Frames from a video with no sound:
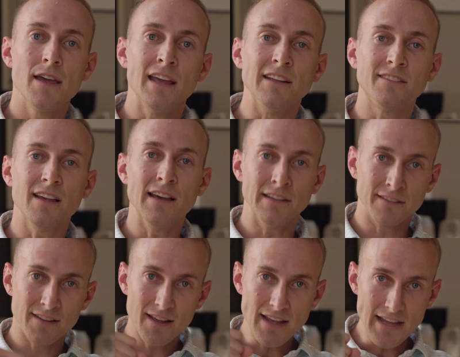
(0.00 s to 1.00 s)
He
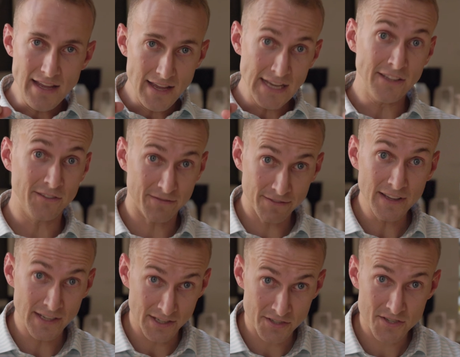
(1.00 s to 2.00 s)
says, It's
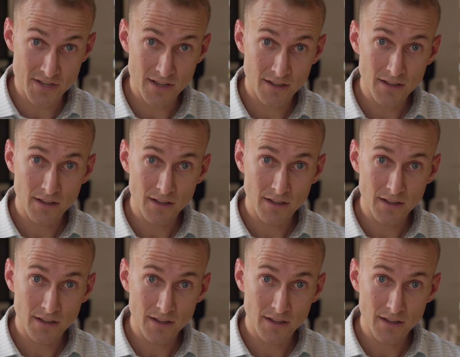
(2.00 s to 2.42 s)
finished.